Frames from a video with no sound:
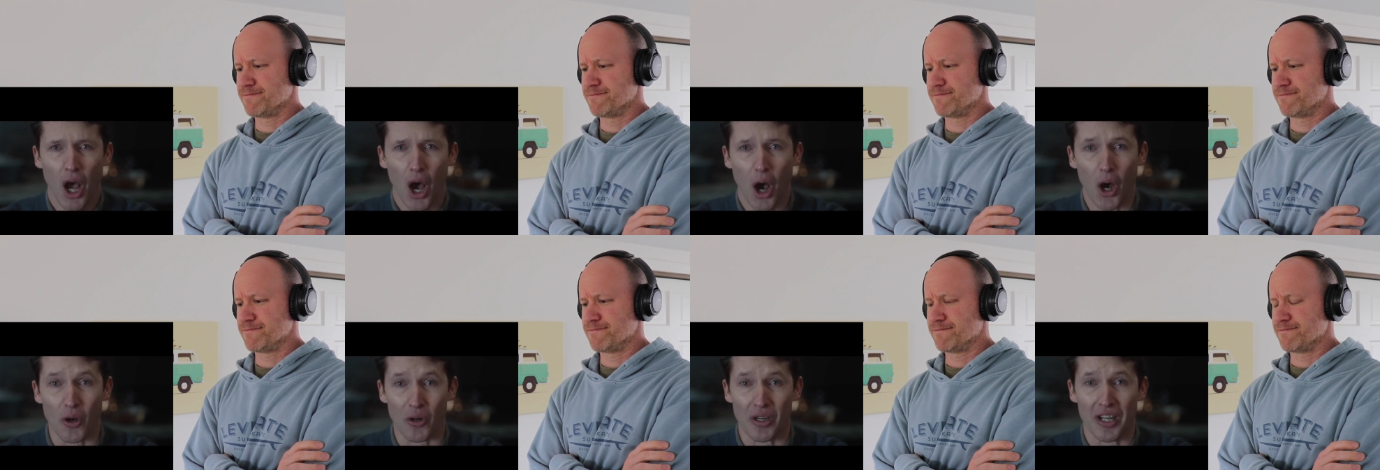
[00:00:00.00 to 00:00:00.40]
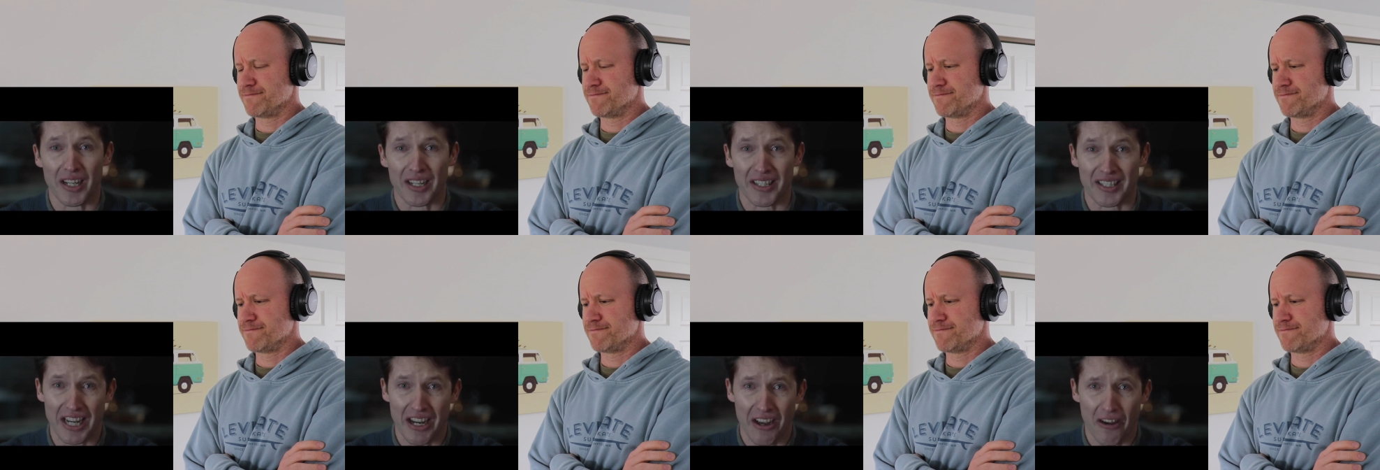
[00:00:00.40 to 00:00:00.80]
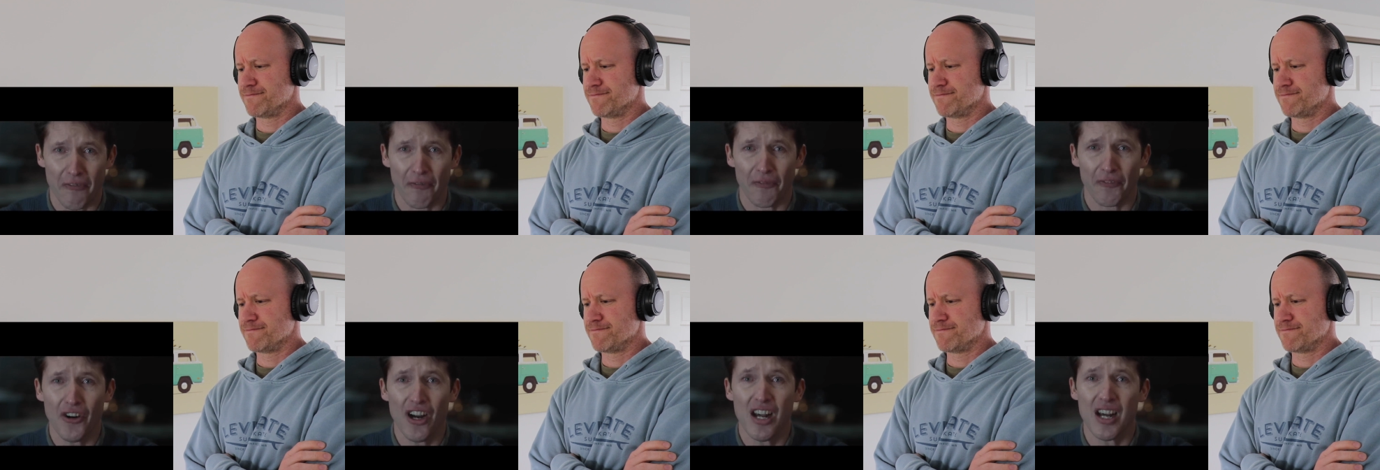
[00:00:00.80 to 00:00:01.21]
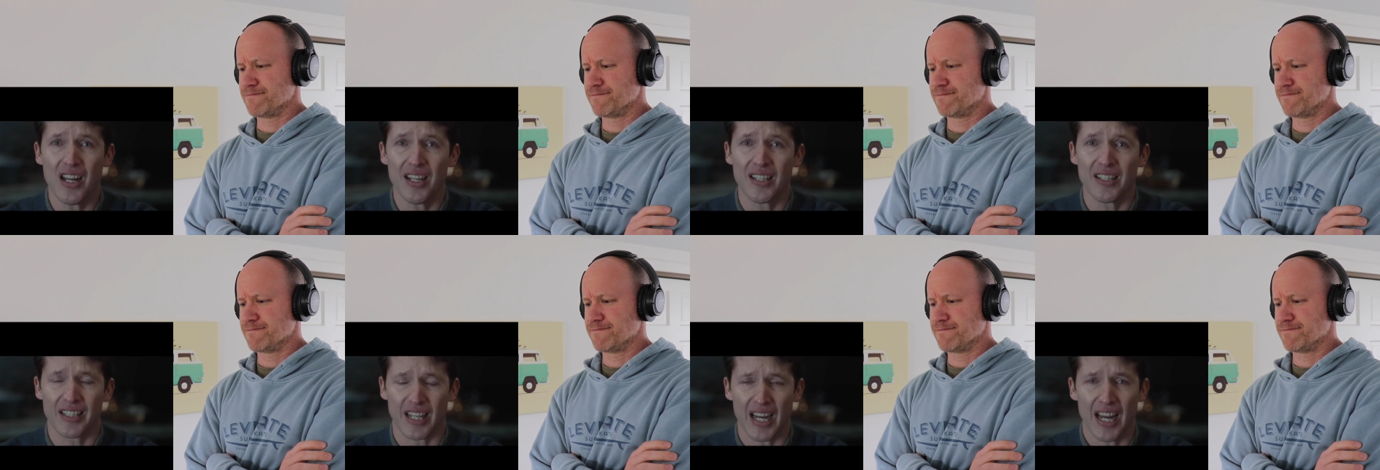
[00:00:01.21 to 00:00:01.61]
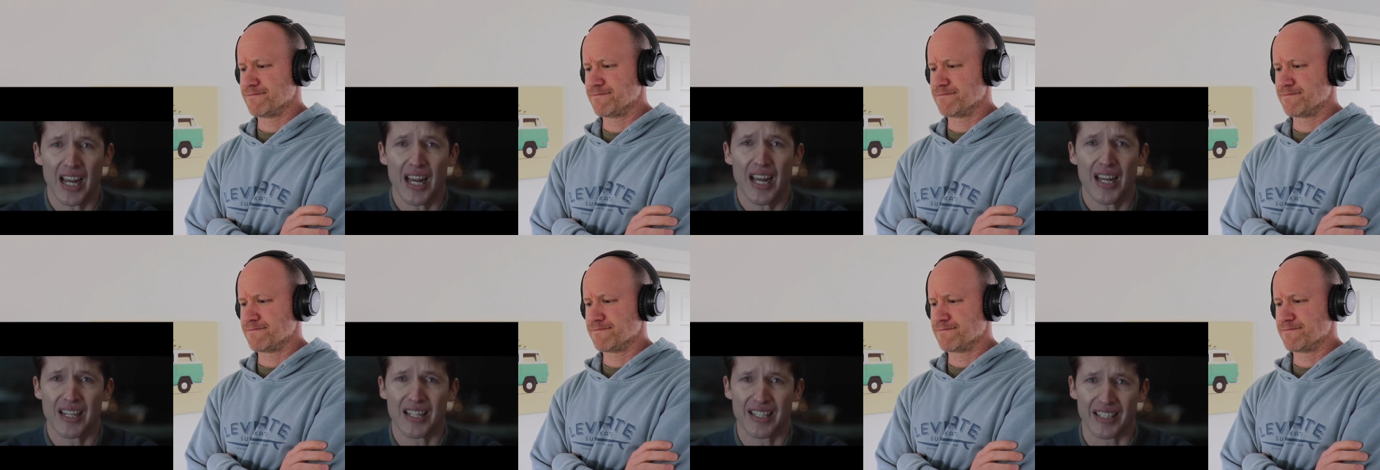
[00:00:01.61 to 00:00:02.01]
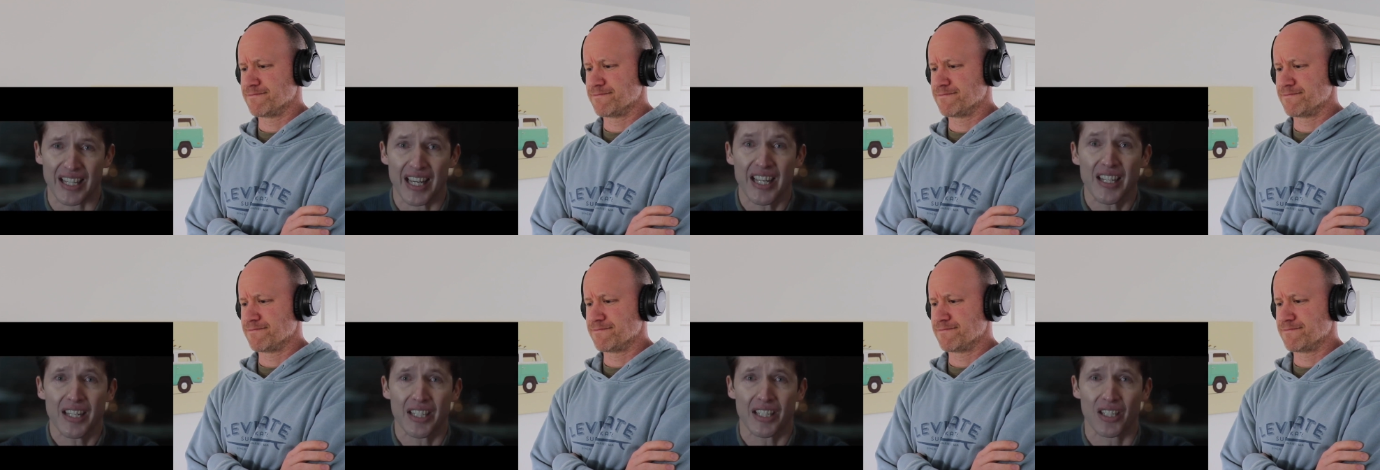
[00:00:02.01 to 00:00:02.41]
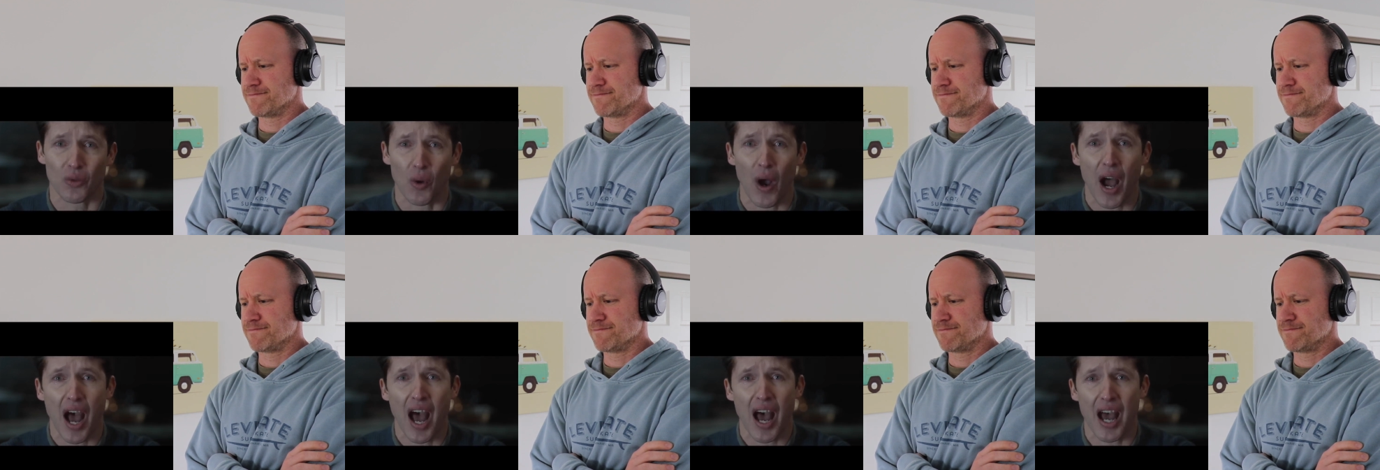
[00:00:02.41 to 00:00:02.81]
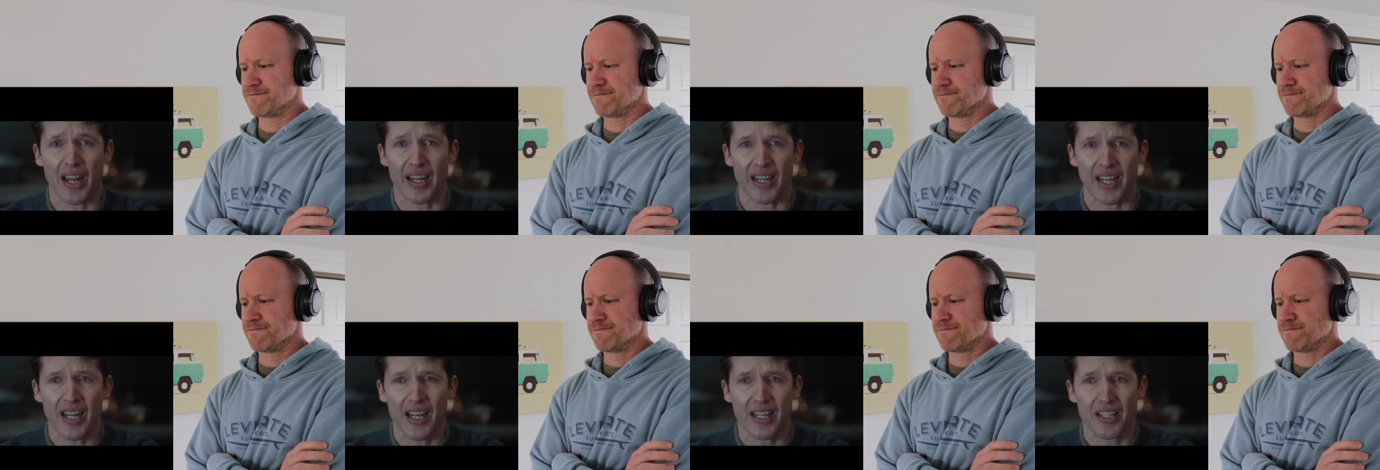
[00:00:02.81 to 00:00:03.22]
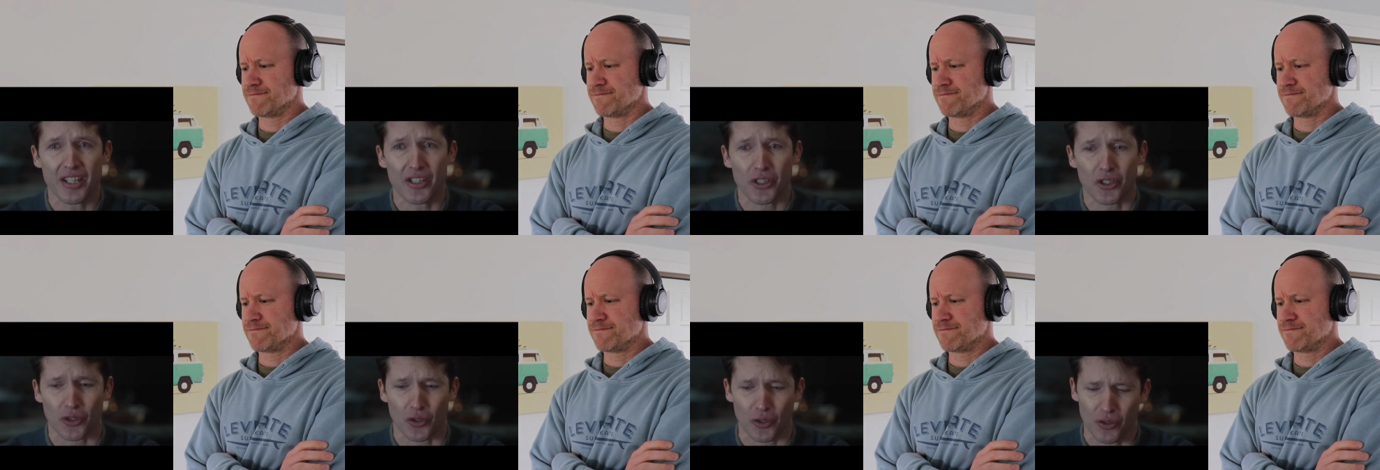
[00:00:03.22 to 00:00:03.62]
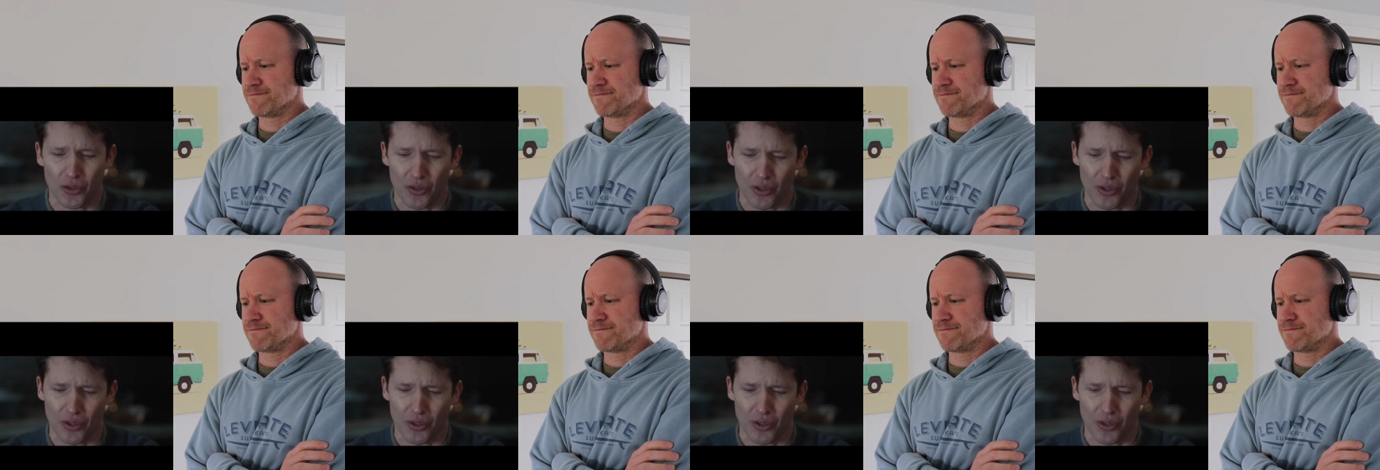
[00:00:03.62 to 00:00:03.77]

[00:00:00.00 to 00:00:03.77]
Speaker 1: Only difference is this one is